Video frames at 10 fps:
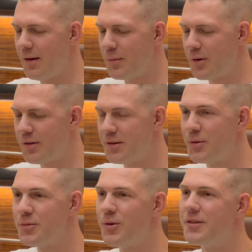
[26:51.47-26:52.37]
Because it
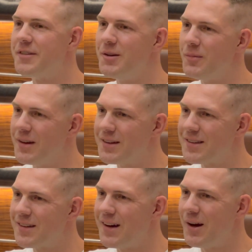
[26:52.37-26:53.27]
was more
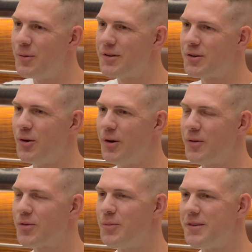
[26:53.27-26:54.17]
seamless. I was going
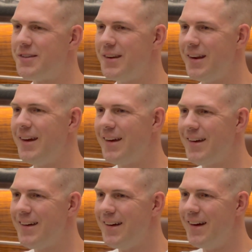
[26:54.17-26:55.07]
from
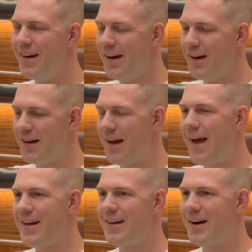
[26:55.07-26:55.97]
sitting and
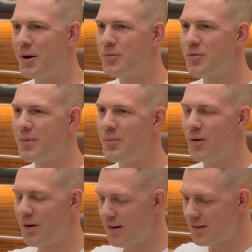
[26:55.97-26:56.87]
hanging out with my
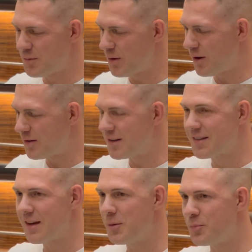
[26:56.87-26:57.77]
boys on the
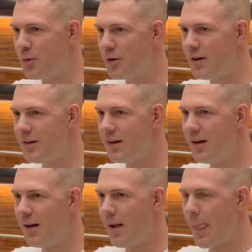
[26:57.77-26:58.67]
skateboard
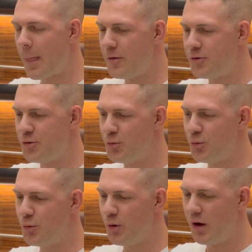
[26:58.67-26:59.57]

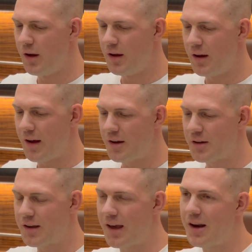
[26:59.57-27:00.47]
to
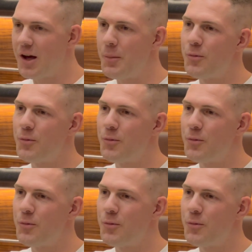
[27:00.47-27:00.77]
get up,